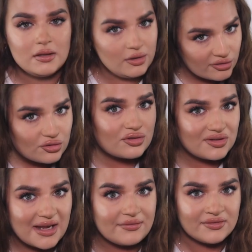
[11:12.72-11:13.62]
you
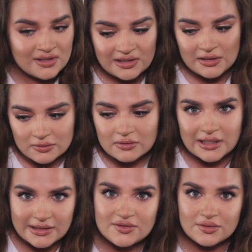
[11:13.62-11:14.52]
should definitely look
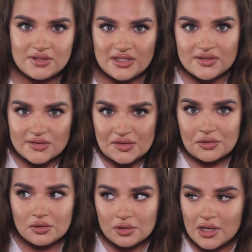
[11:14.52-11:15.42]
into these
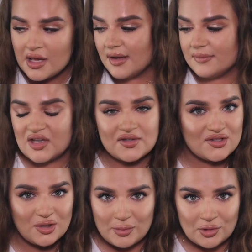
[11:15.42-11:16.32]
two because
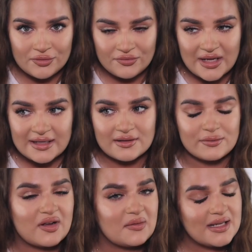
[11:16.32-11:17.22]
they're perfect. They're
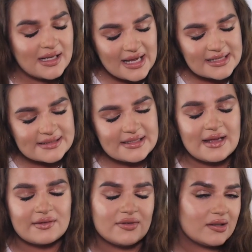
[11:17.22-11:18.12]
very
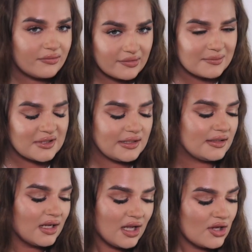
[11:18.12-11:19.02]
classy and very
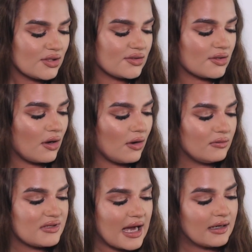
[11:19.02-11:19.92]
feminine.
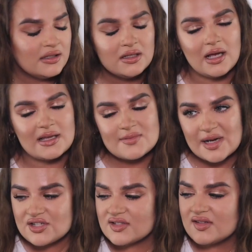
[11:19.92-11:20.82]
So yeah, as
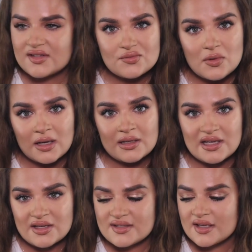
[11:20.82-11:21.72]
much as this one
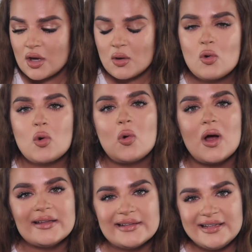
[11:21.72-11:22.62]
is
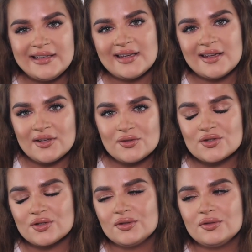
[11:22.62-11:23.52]
quite leaning
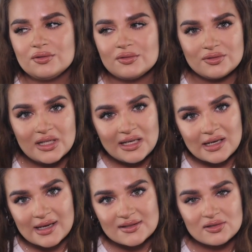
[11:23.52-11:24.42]
into
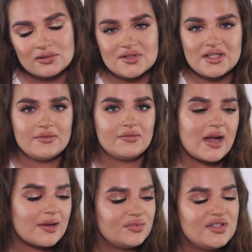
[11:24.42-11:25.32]
Delina Exclusive
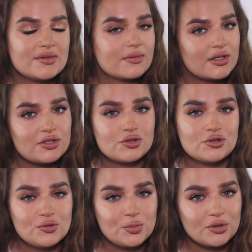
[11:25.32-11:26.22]
vibe, this one is
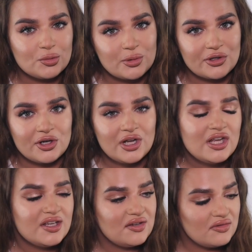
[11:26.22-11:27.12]
super duper
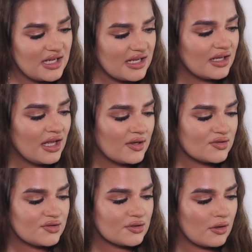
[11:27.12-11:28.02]
unique.
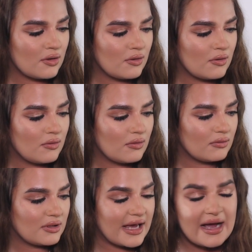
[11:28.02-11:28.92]
So
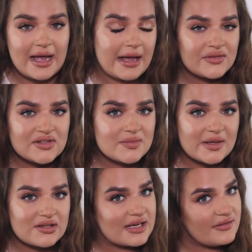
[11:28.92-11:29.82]
yeah, I haven't
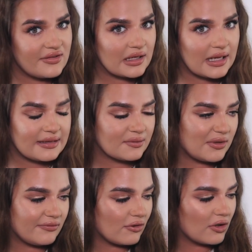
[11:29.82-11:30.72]
smelled anything like it
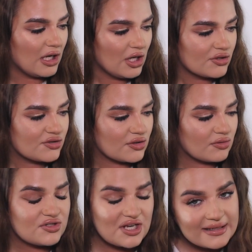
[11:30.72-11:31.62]
before.
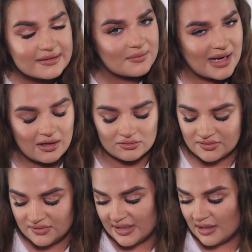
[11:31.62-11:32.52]
So check them
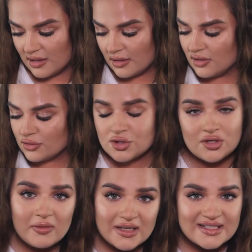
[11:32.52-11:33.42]
out. They're
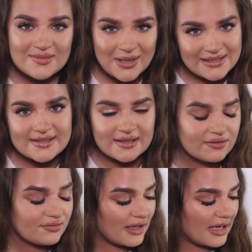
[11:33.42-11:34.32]
so
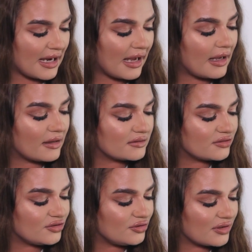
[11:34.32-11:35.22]
inexpensive
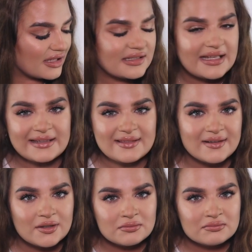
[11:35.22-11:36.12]
and you can get
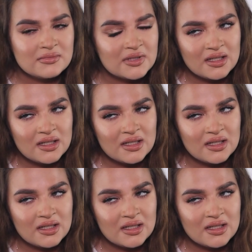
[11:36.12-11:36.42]
them